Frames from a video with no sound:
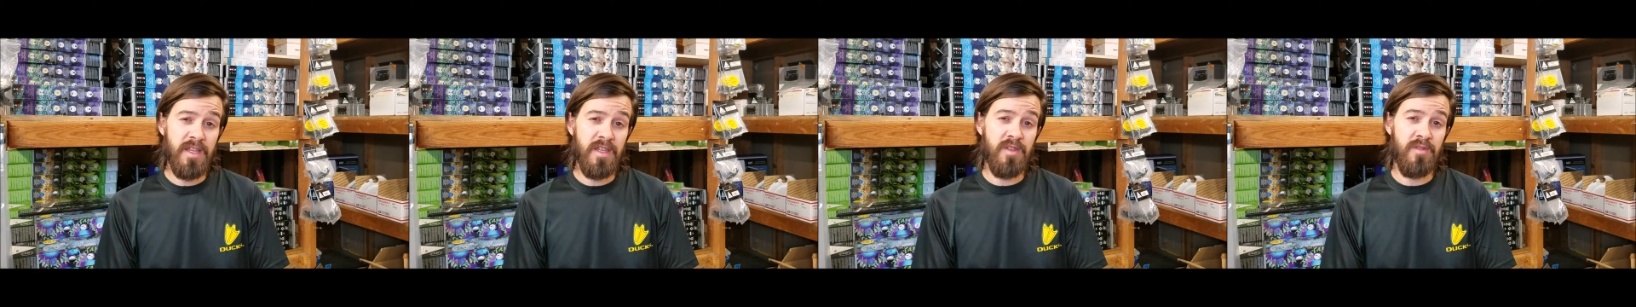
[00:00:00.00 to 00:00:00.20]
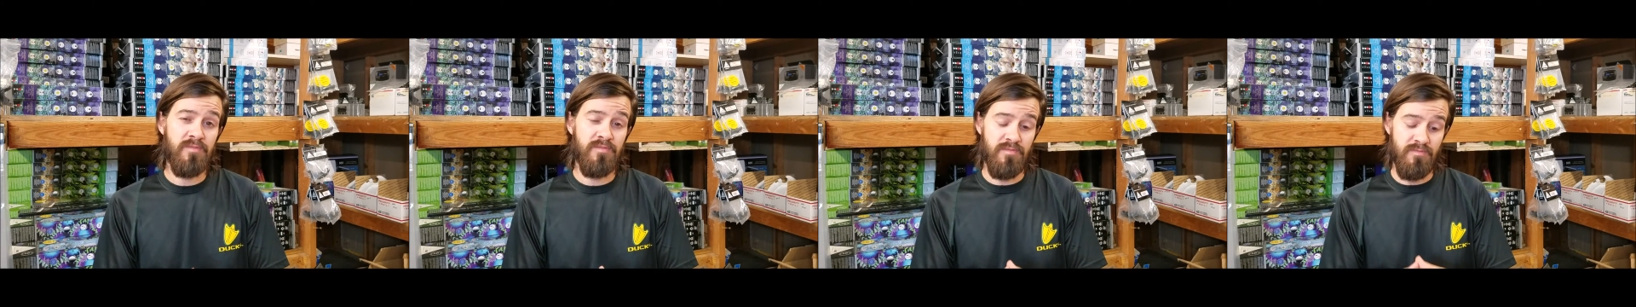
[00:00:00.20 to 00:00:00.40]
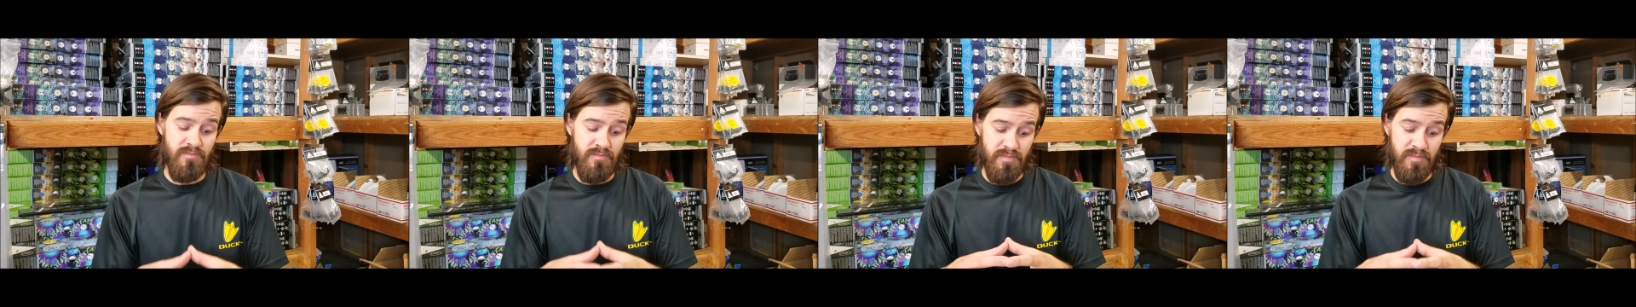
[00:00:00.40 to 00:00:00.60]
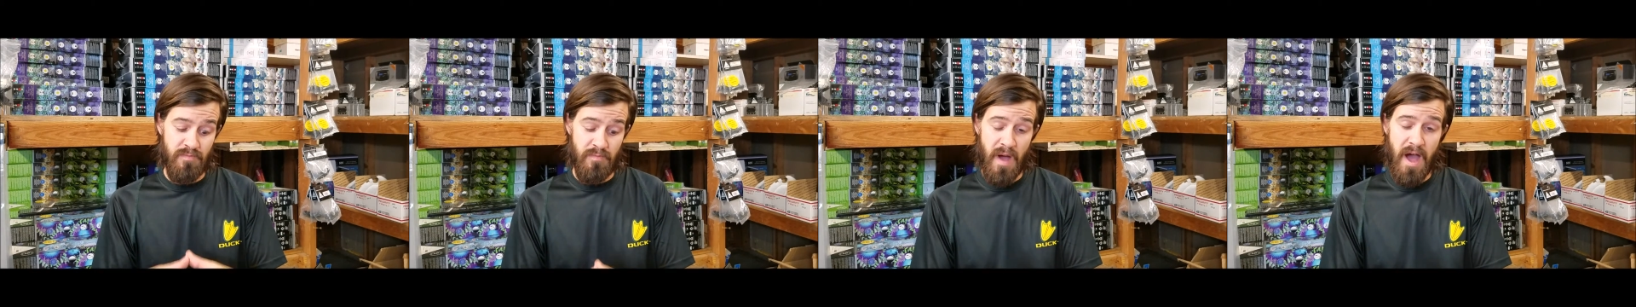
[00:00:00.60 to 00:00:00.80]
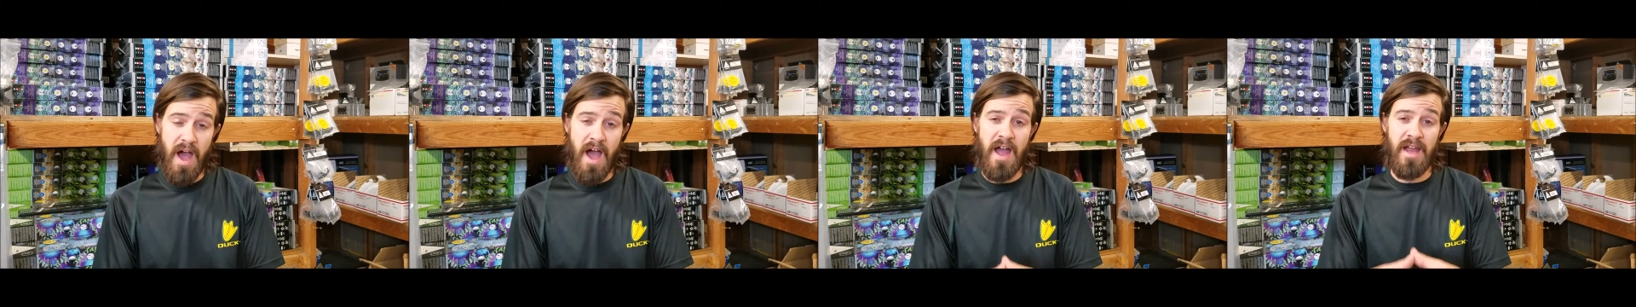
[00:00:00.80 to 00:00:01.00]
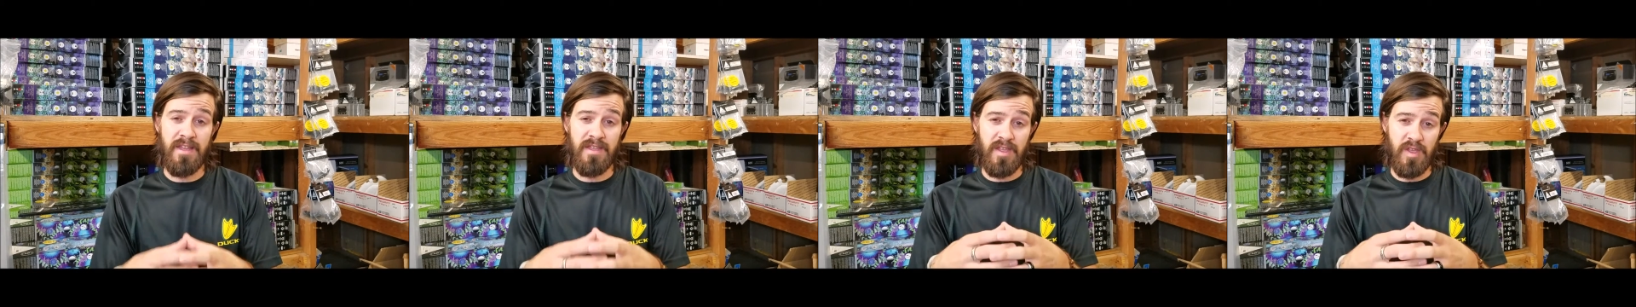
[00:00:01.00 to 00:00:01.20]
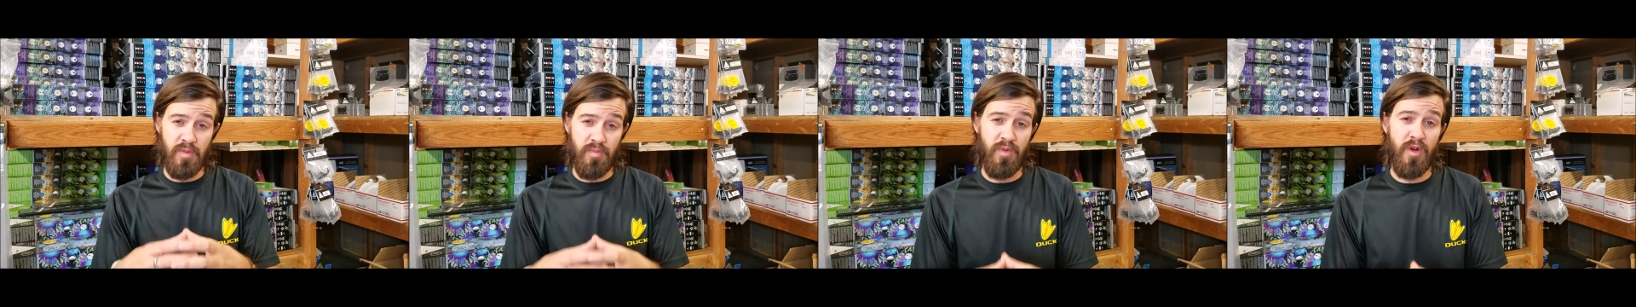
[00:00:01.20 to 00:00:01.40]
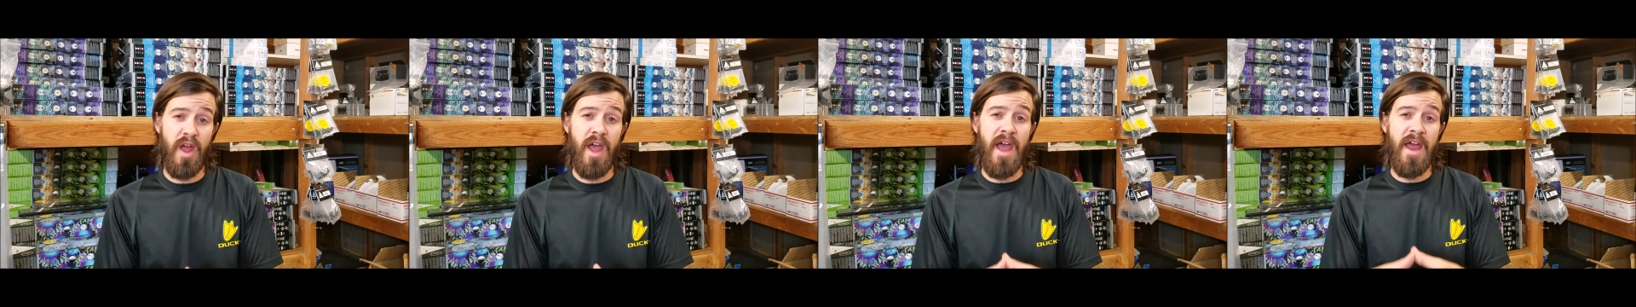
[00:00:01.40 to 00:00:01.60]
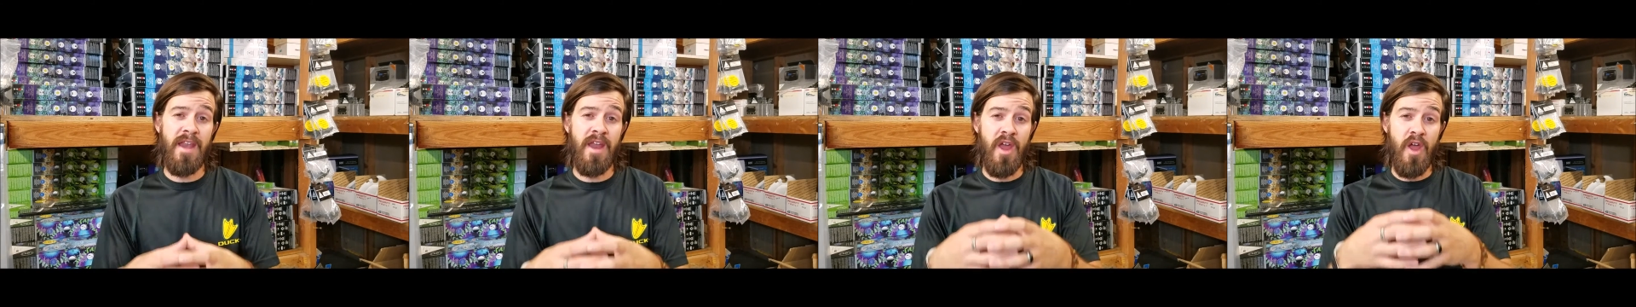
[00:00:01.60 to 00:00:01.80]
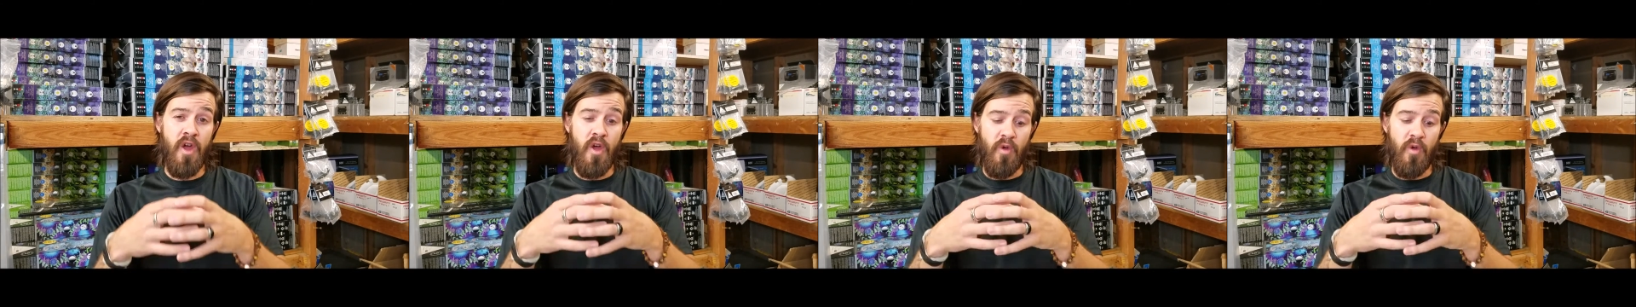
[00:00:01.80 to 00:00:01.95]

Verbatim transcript: spot spread